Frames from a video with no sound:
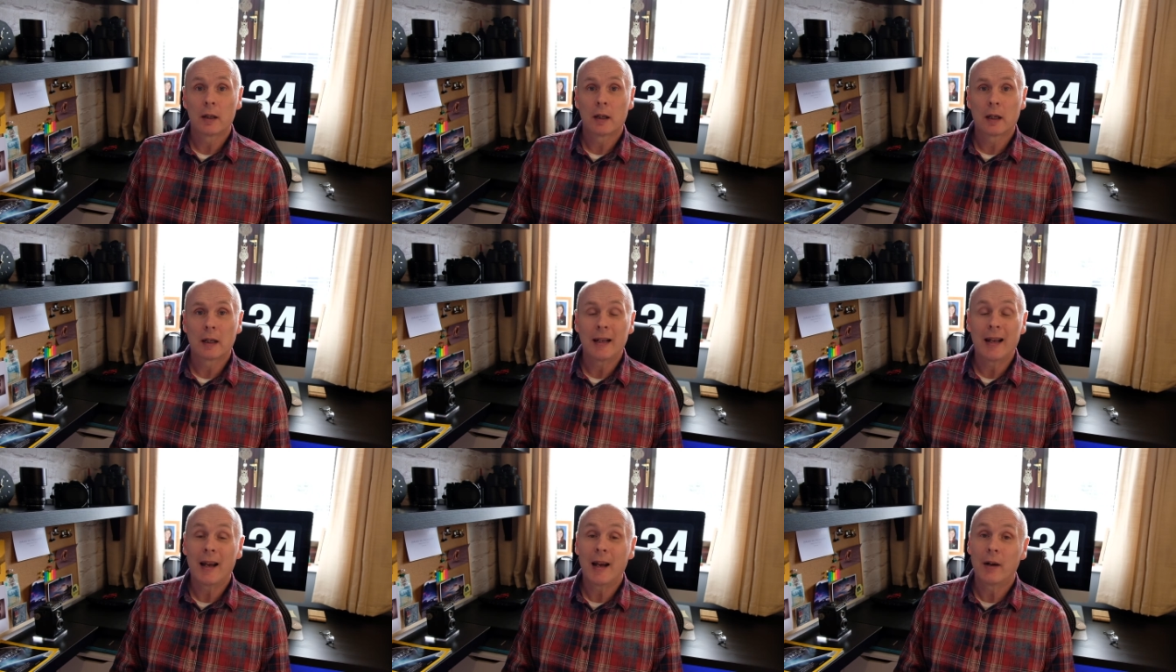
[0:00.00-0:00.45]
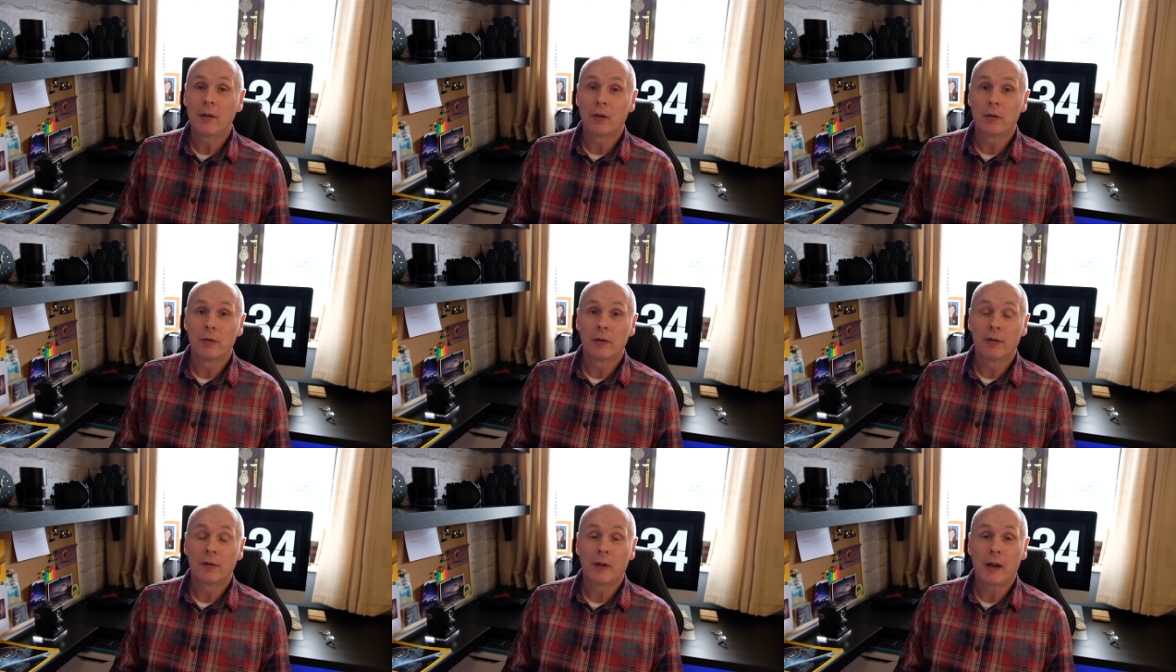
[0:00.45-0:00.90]
glare
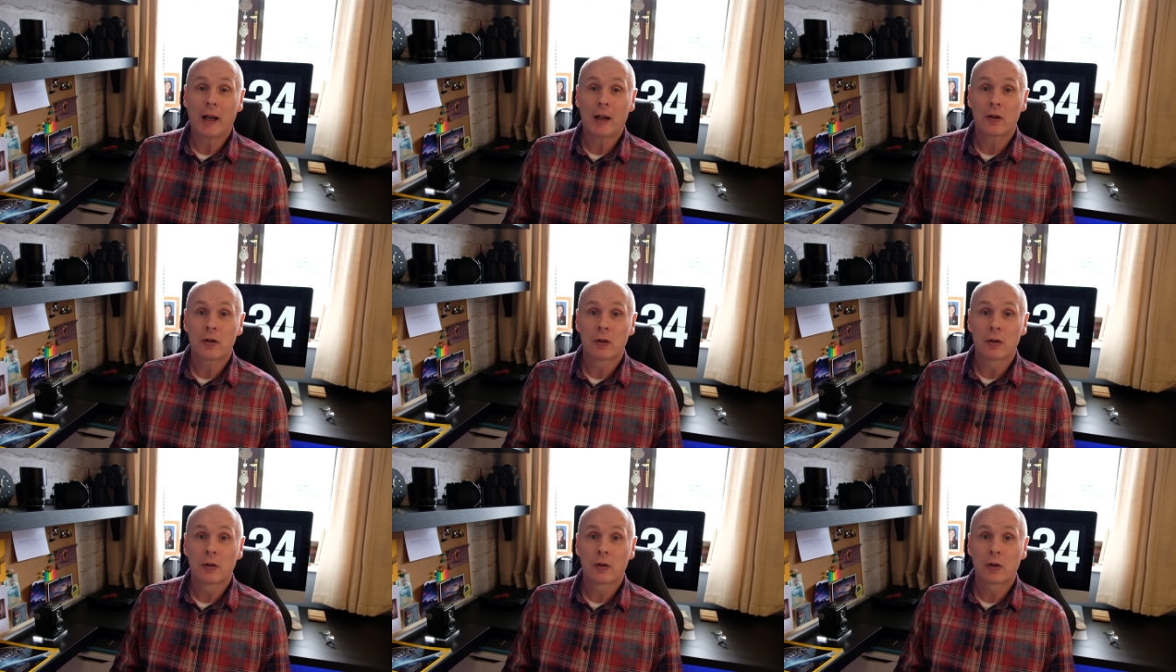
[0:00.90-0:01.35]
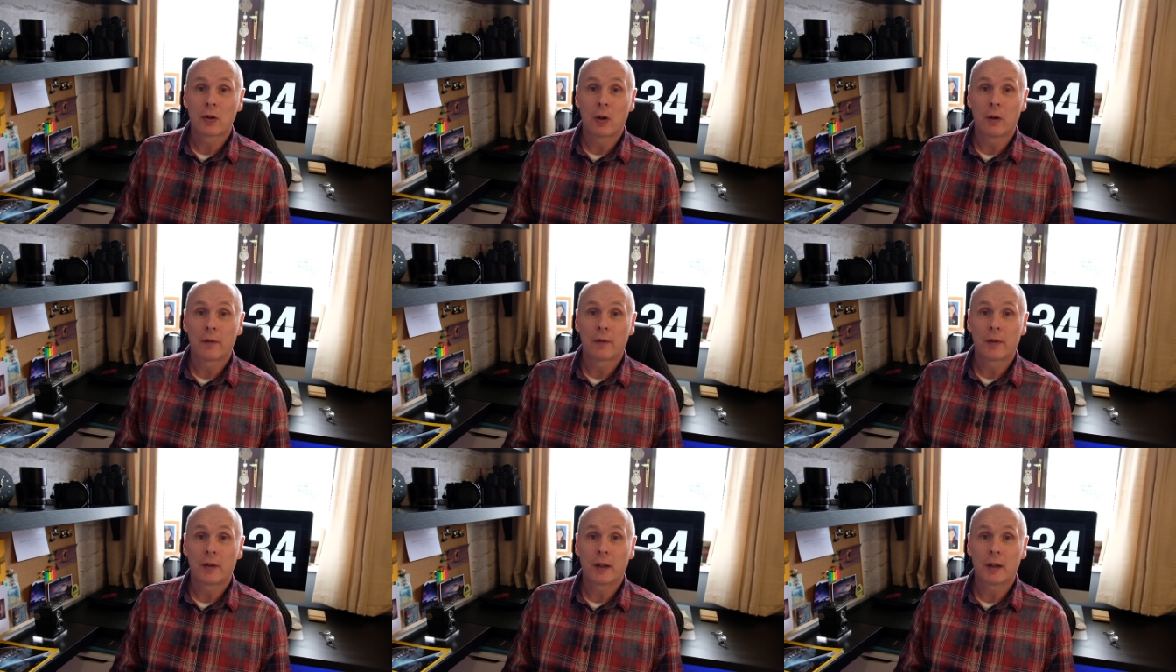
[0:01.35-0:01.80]
and reflections
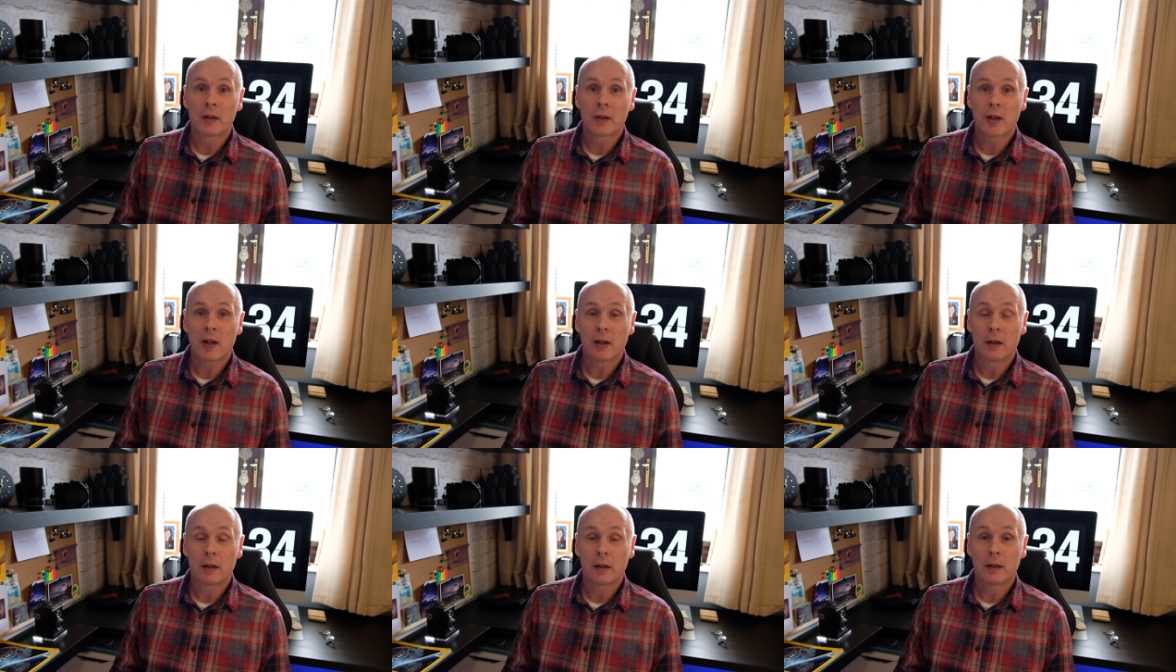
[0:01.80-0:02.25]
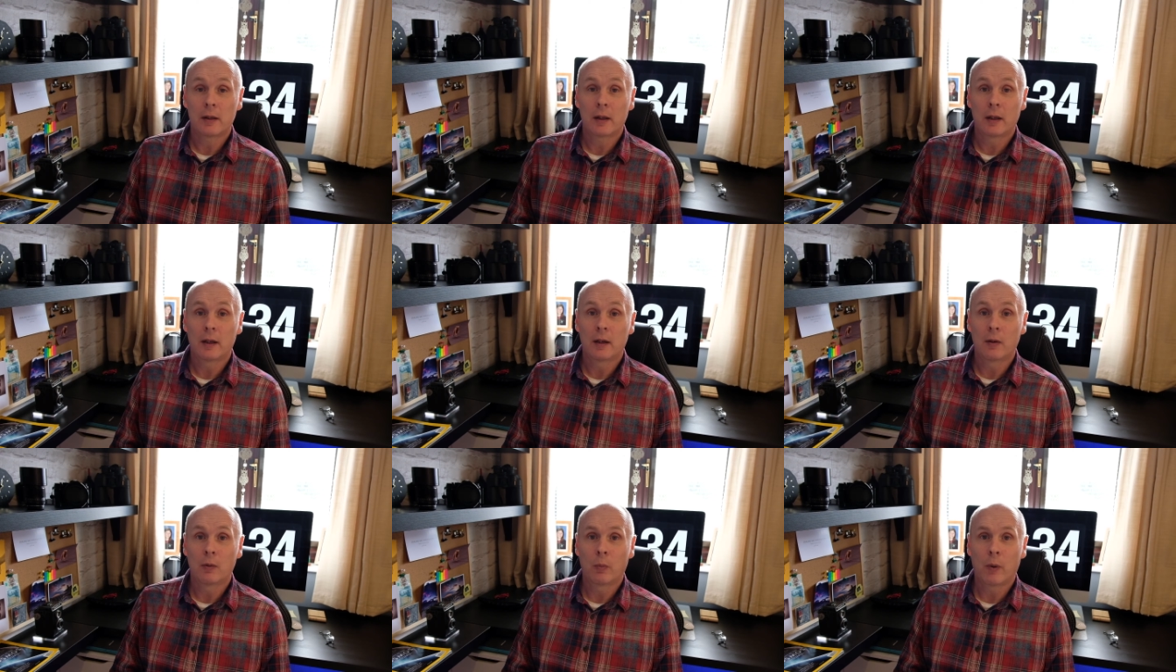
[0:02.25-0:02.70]
off things like
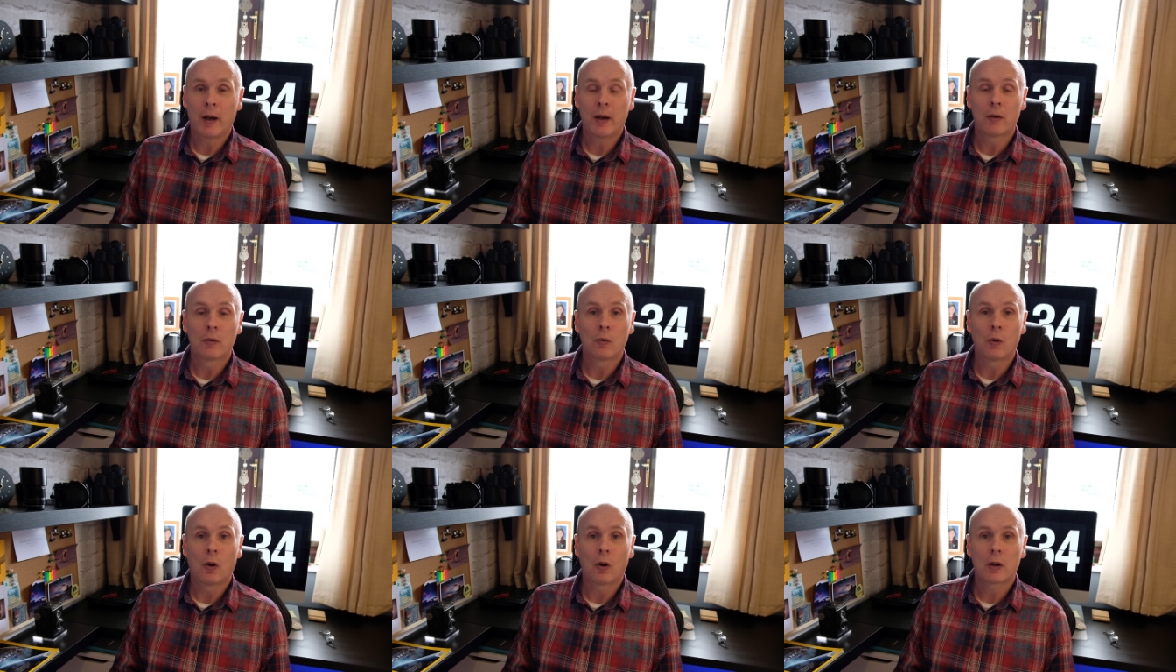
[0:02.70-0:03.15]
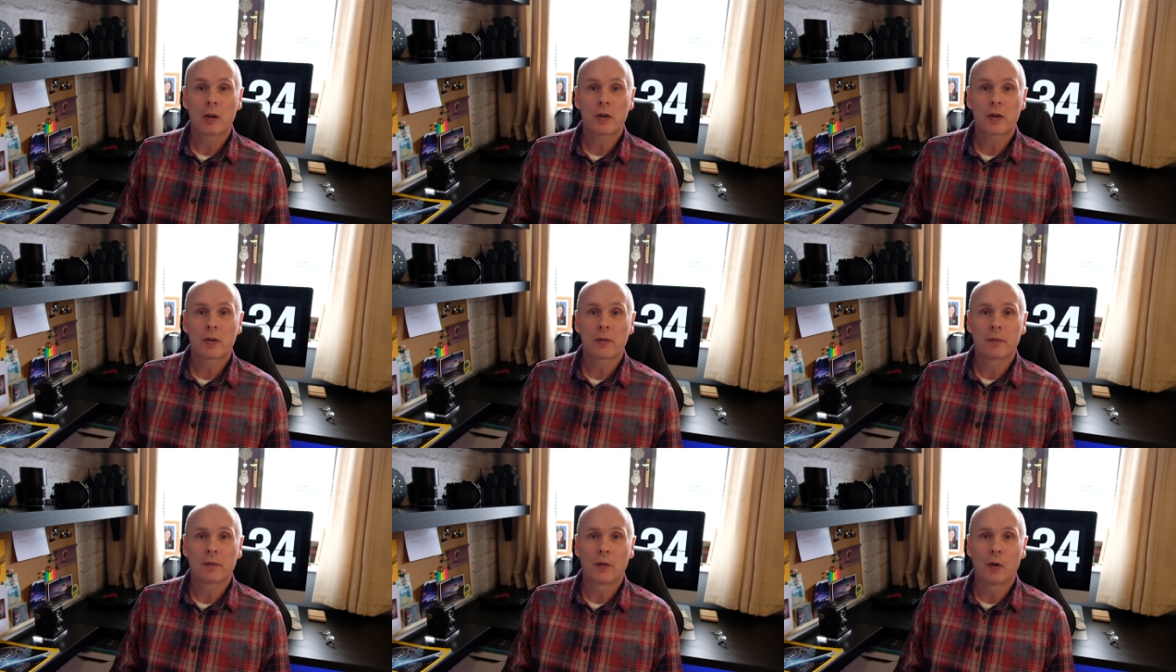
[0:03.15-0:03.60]
uh, wet
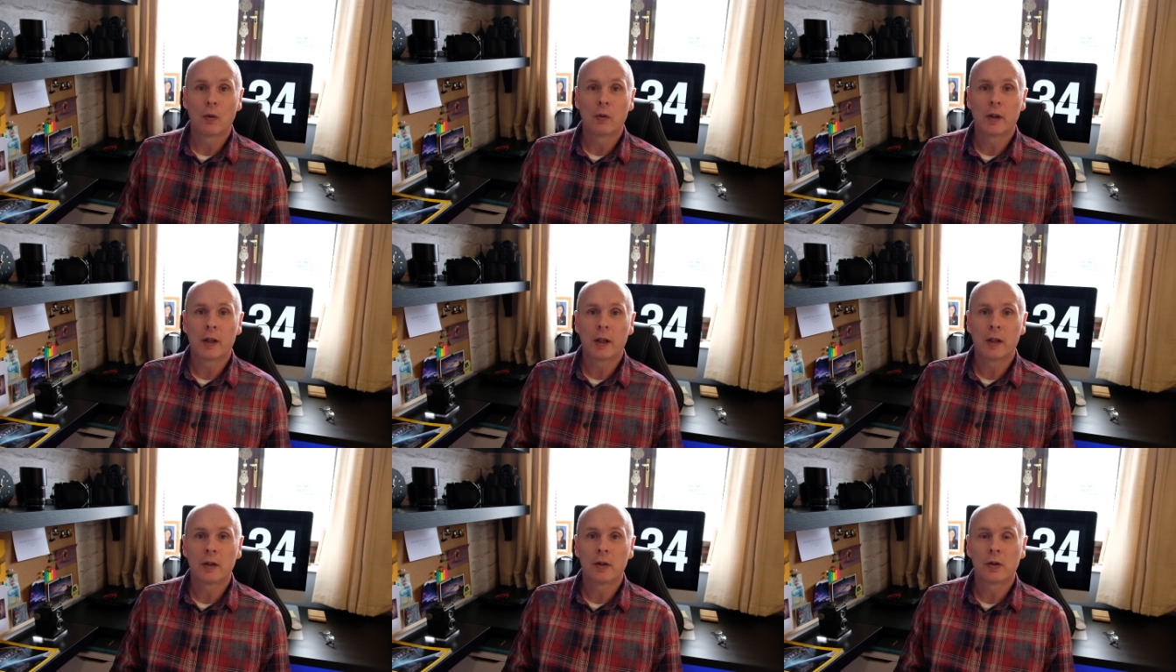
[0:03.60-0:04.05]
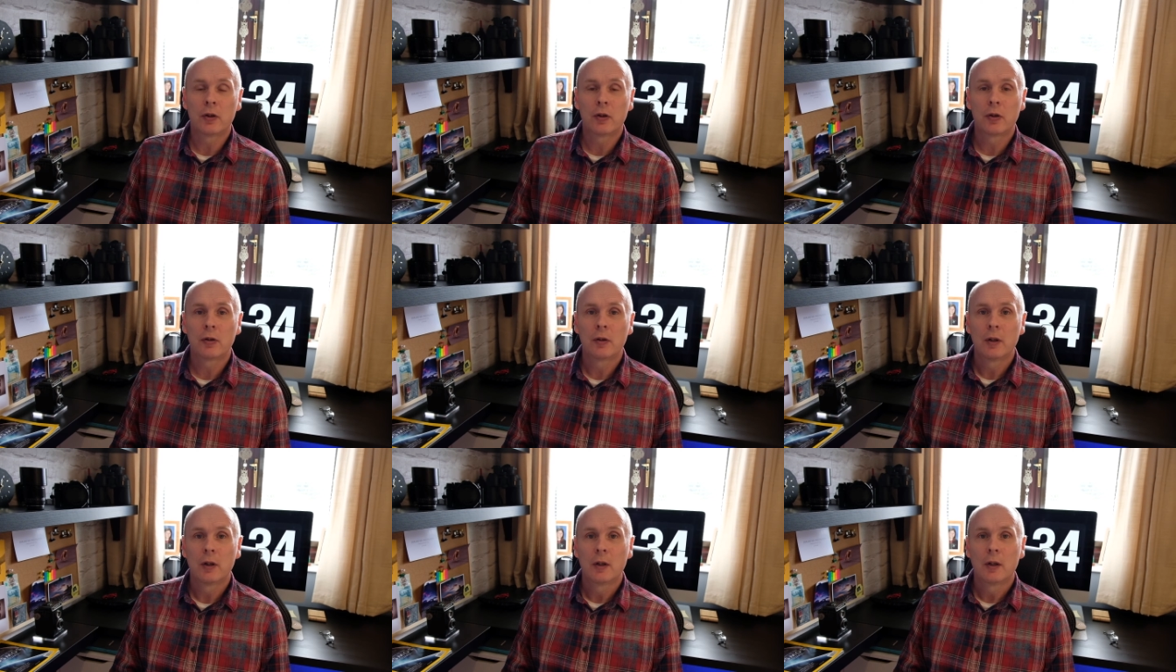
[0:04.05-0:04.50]
rocks, foliage,
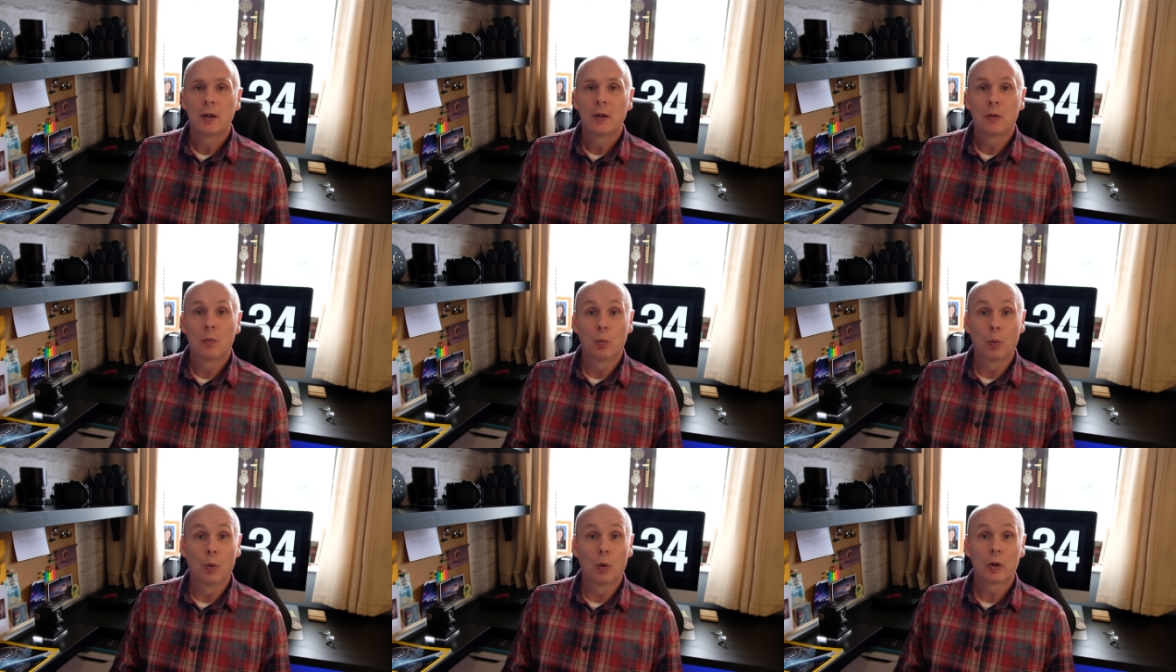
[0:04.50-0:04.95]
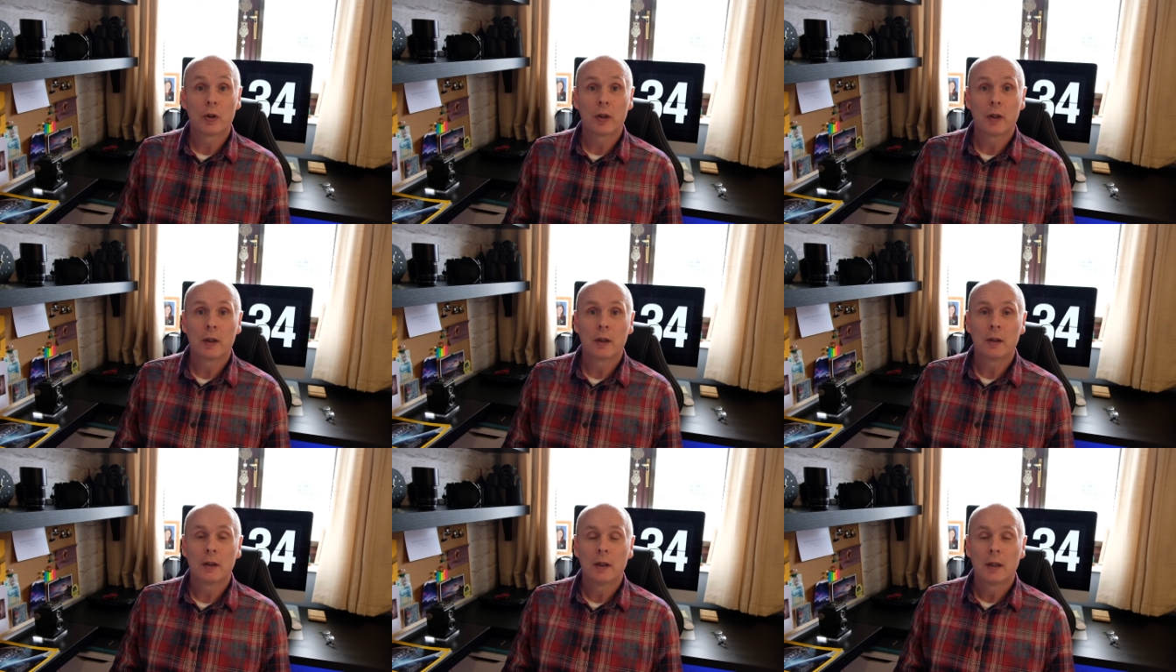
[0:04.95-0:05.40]

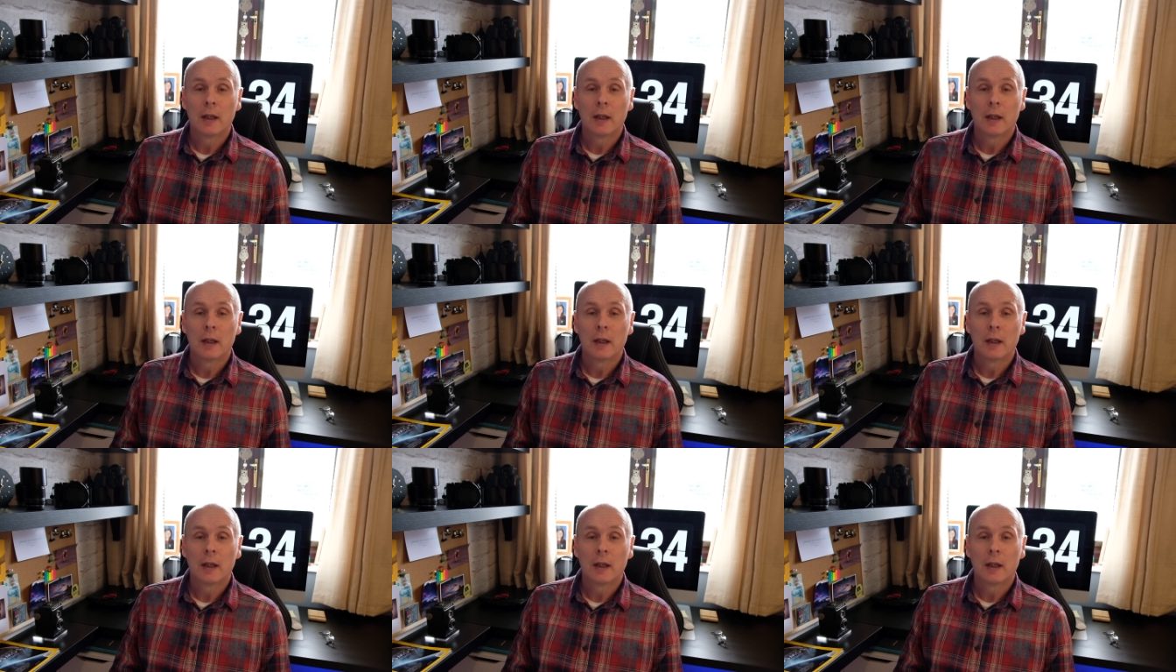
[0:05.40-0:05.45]
water,